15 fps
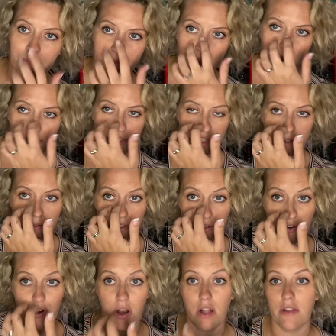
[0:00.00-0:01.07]
So obviously you would
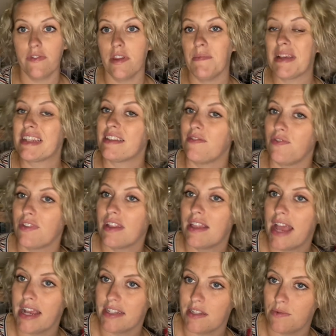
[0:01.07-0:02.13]
circle all of them except for the
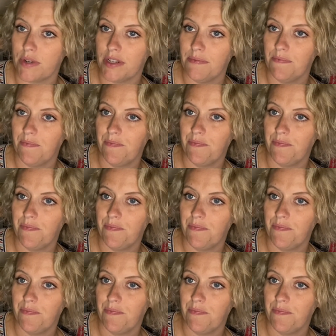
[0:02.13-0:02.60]
last one.